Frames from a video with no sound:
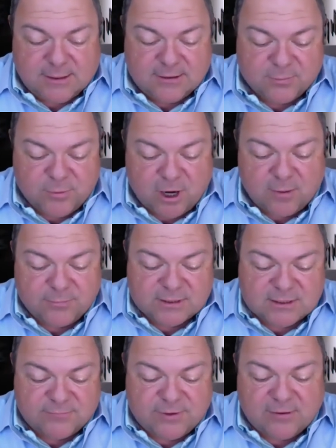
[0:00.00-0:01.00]
and the mom
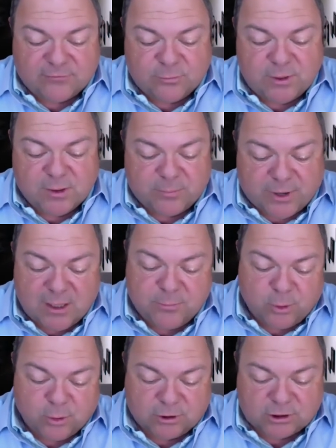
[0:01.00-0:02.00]
doesn't even have to be a
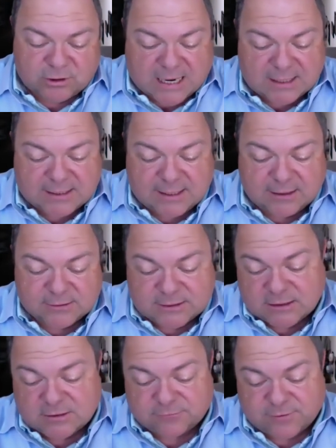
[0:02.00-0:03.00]
bipolar, crack addict,
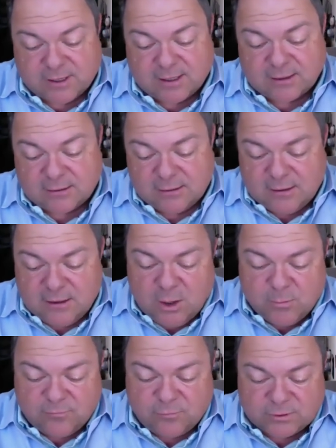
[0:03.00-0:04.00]
schizophrenic
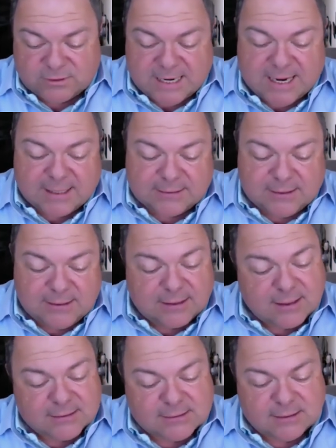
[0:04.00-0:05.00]
before dad can
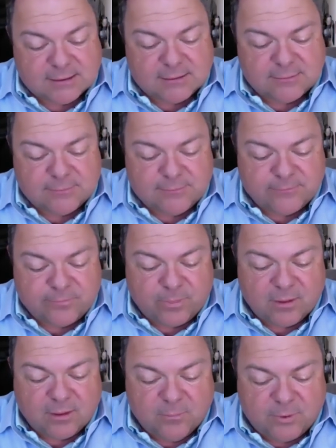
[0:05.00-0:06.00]
get custody.
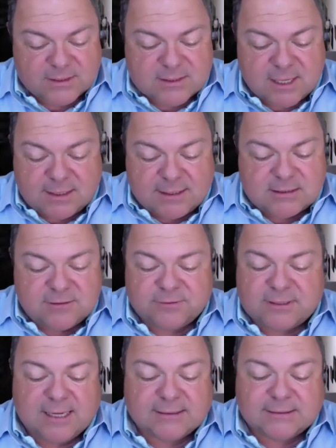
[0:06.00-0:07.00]
But it's not easy for
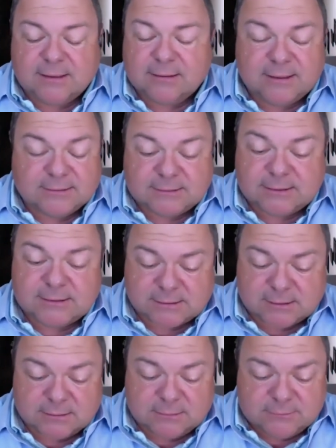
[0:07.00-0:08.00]
dads to get custody
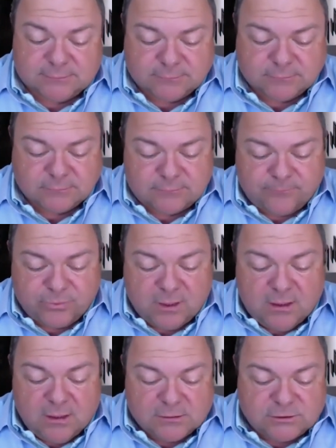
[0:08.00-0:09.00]
still.
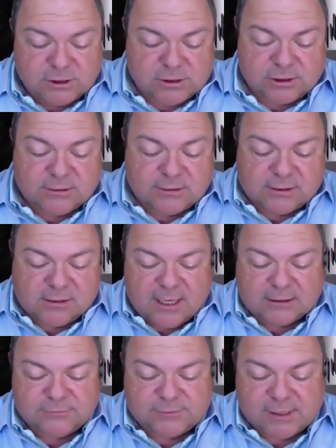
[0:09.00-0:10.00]
Just look at the
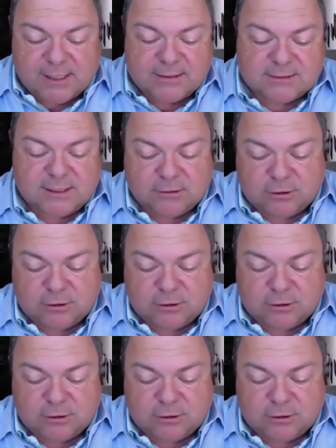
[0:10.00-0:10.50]
clash of titans that